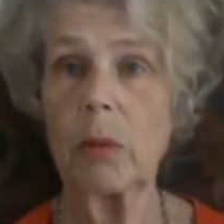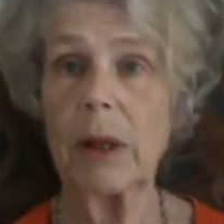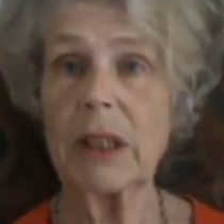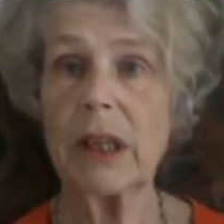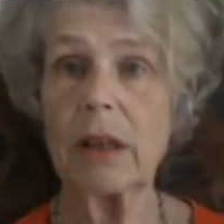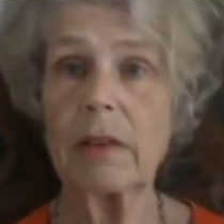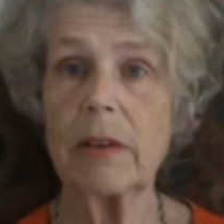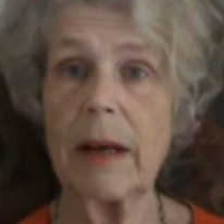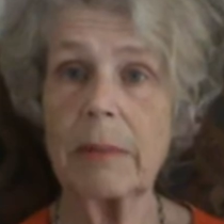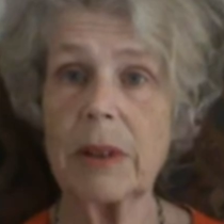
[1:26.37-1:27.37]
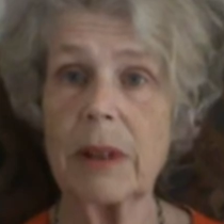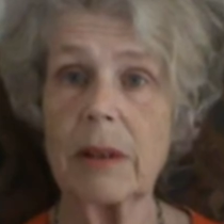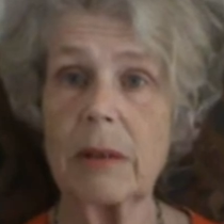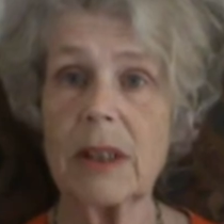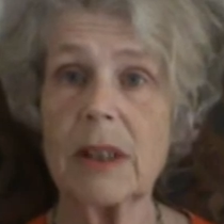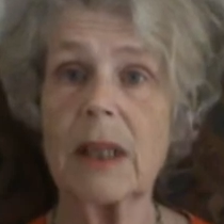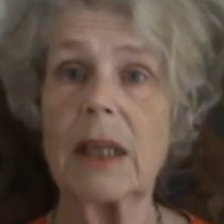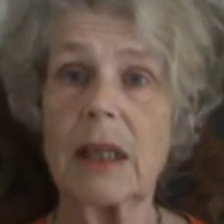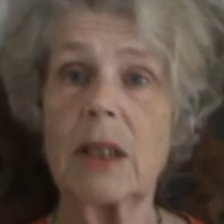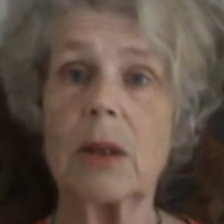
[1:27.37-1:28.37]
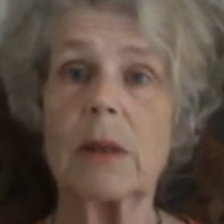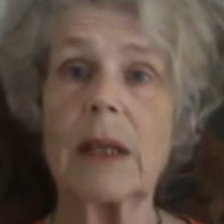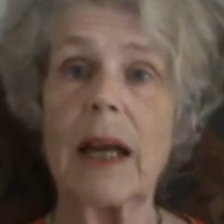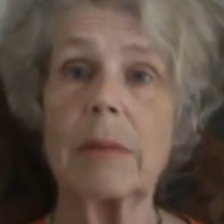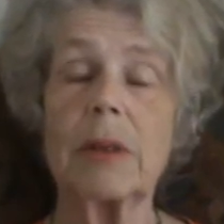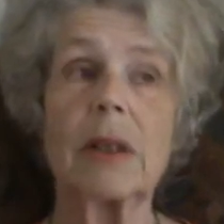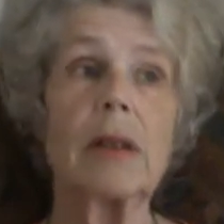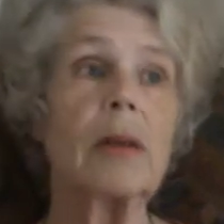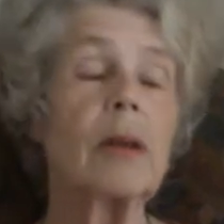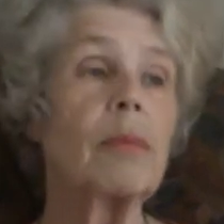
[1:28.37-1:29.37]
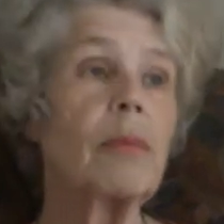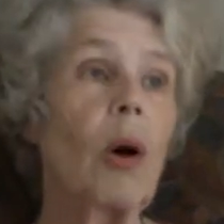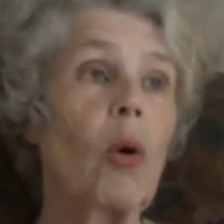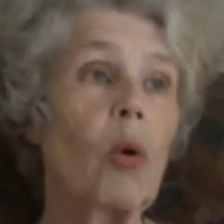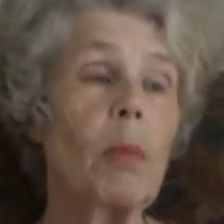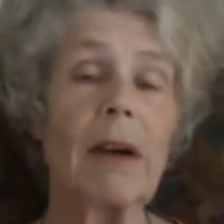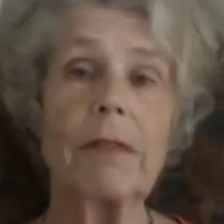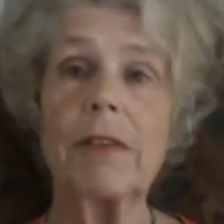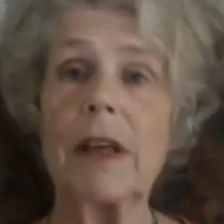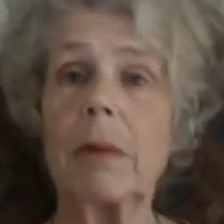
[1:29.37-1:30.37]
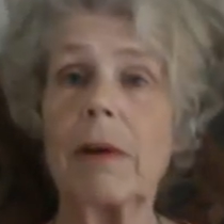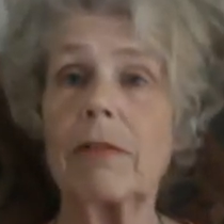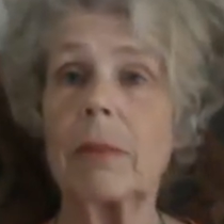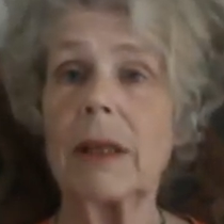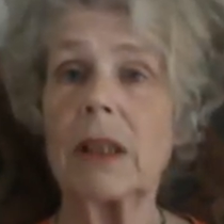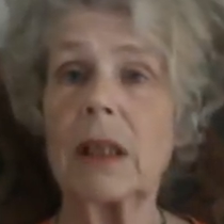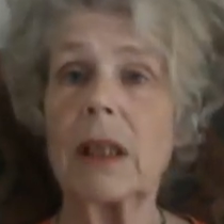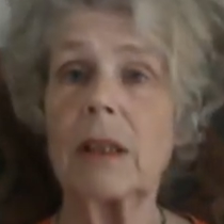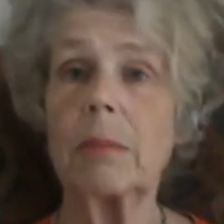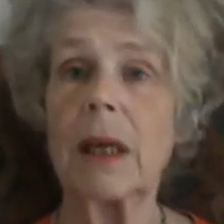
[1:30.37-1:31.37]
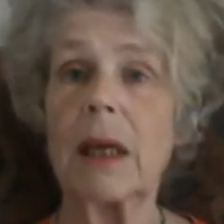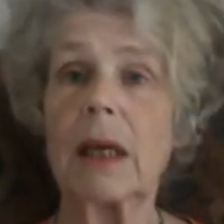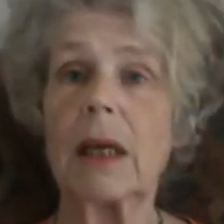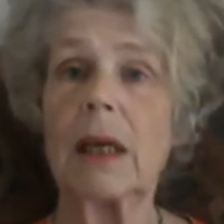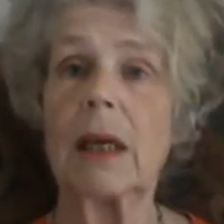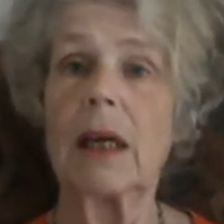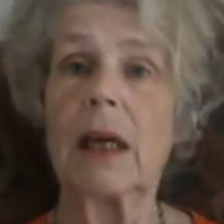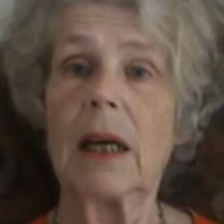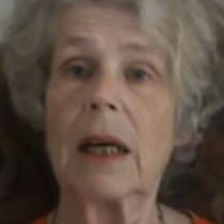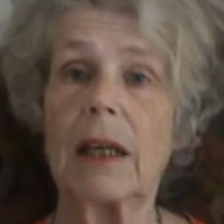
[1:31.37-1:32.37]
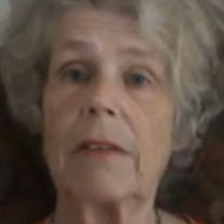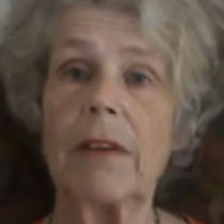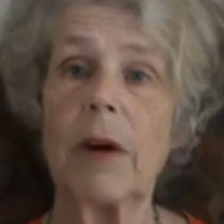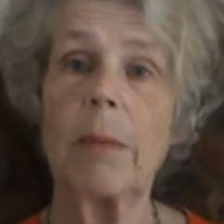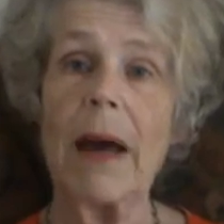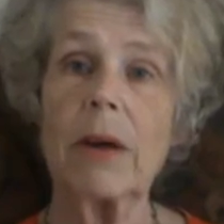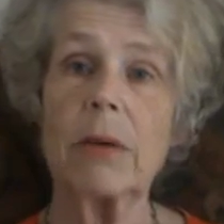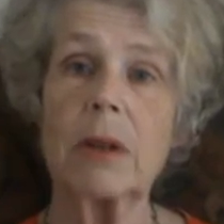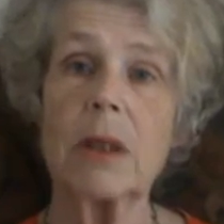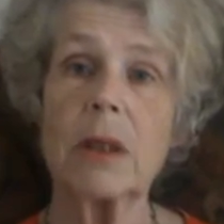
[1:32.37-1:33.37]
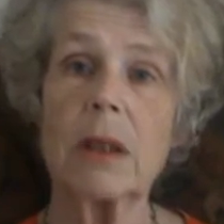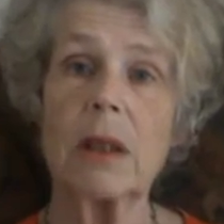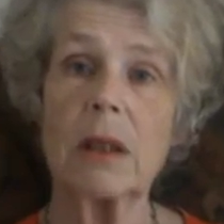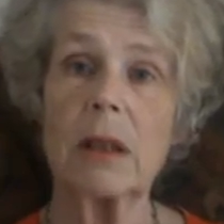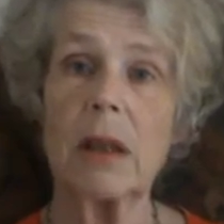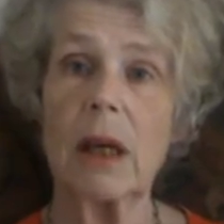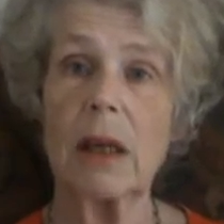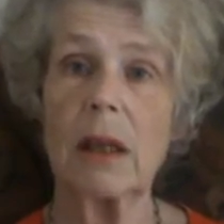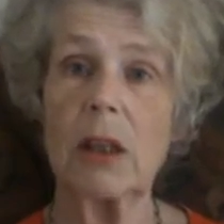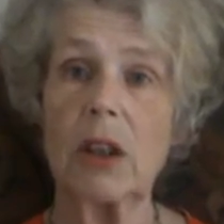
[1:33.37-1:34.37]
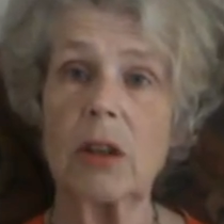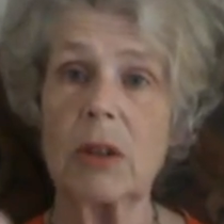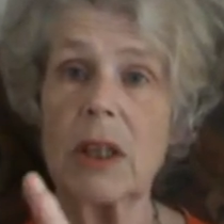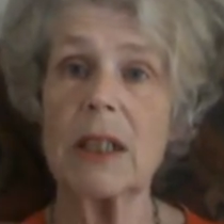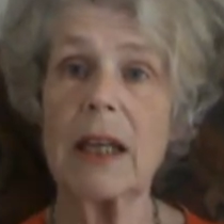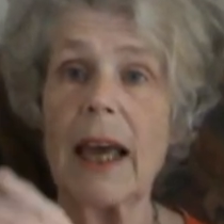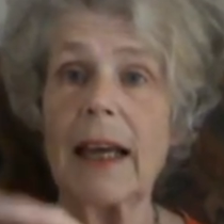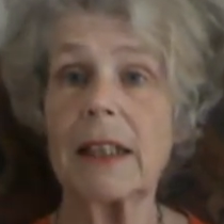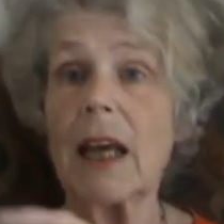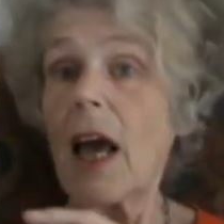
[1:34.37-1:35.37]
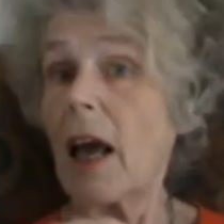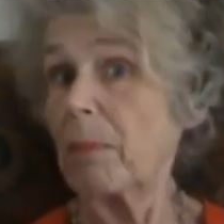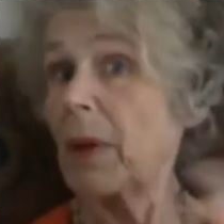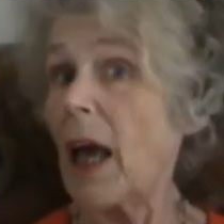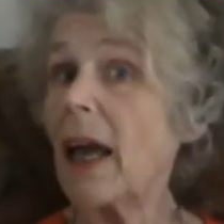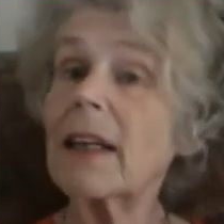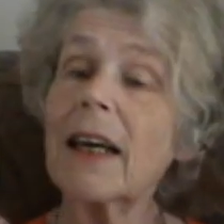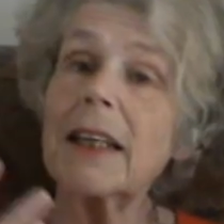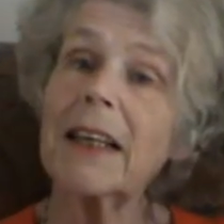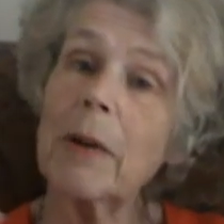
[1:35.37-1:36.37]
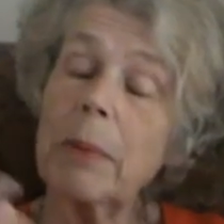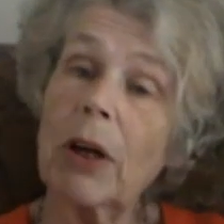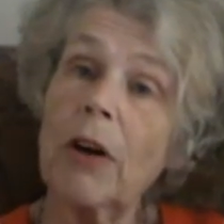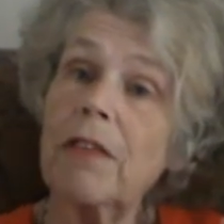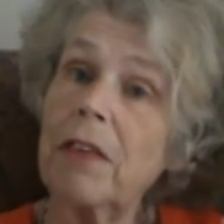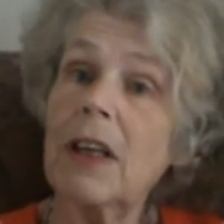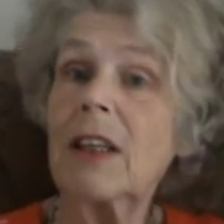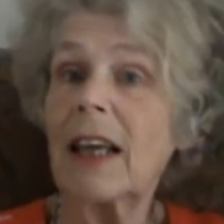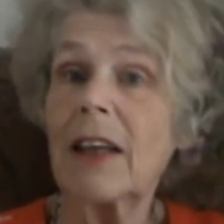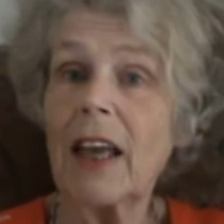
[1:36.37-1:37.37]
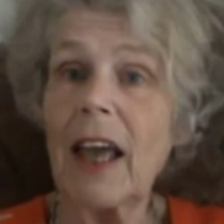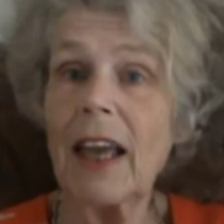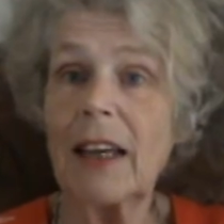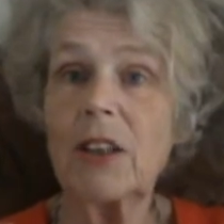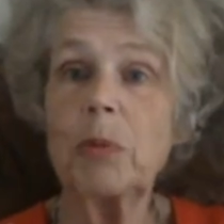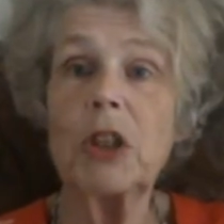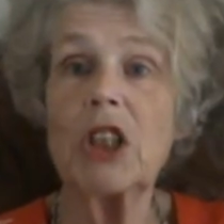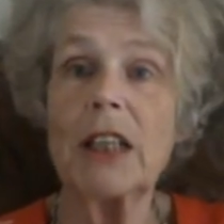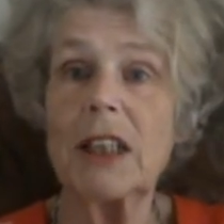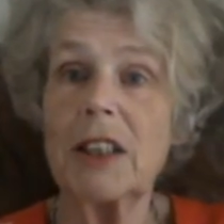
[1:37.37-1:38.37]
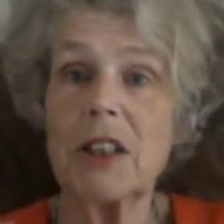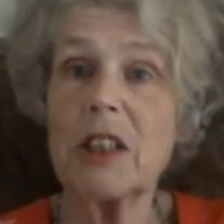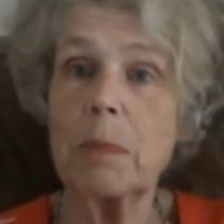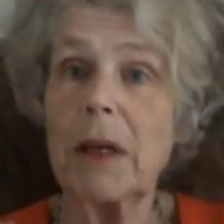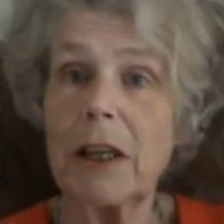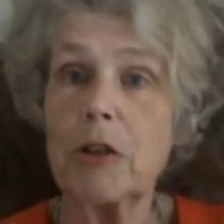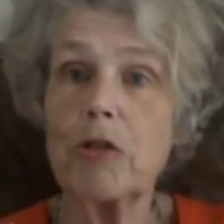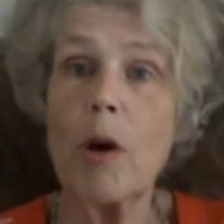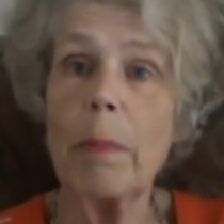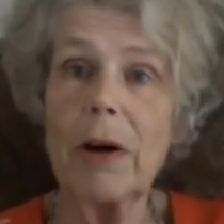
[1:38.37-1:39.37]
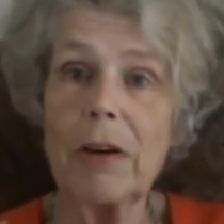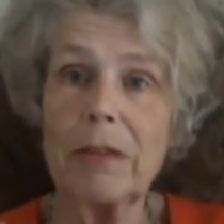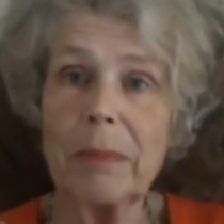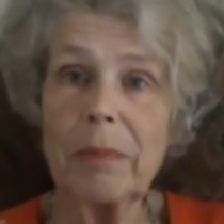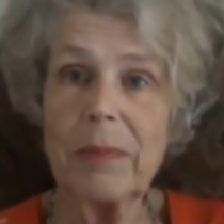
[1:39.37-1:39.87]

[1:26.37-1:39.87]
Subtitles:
Went over, skidded to an absolute halt. My feet went from underneath me and I fell backwards and used this hand. And I had a cup of coffee in the other hand, which I didn't spill a drop of.